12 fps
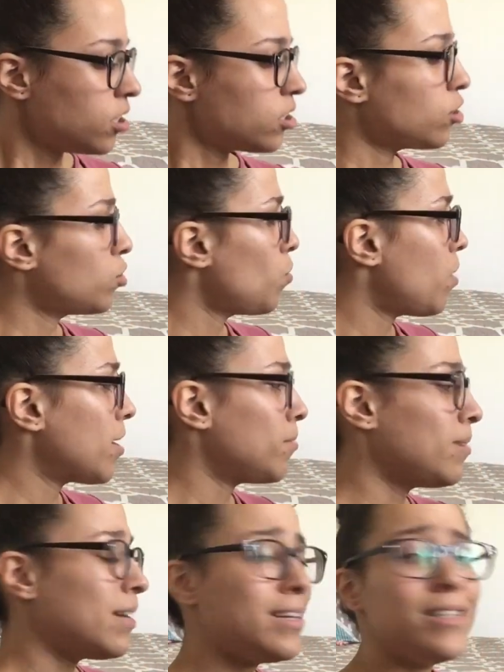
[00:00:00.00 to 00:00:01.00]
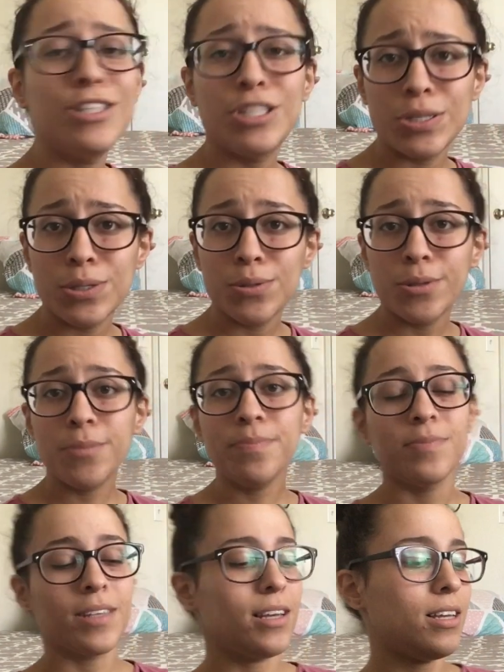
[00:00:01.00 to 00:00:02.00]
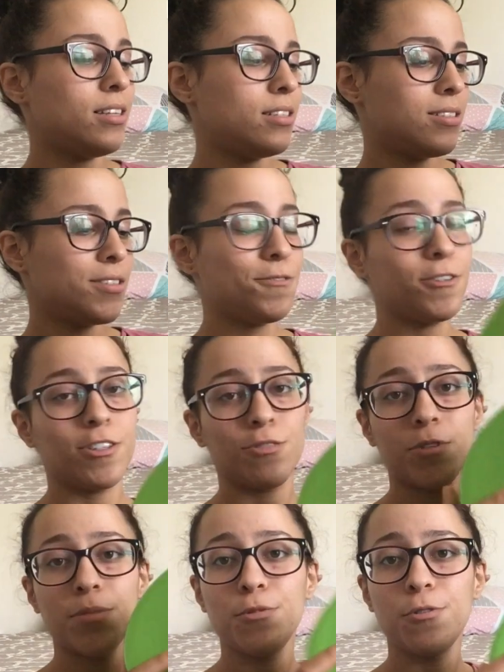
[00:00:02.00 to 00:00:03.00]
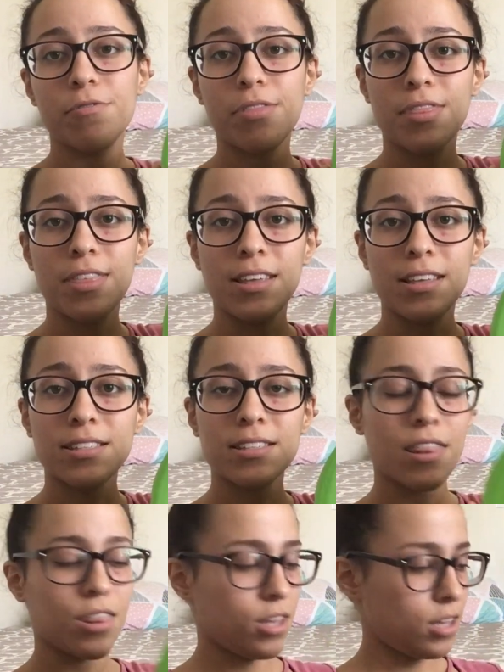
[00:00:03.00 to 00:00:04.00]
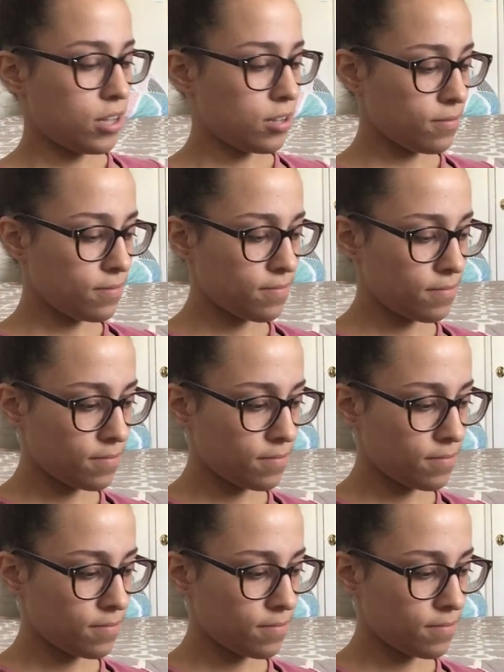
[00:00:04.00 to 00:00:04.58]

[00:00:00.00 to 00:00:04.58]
So what I'm gonna do is first remove this thing,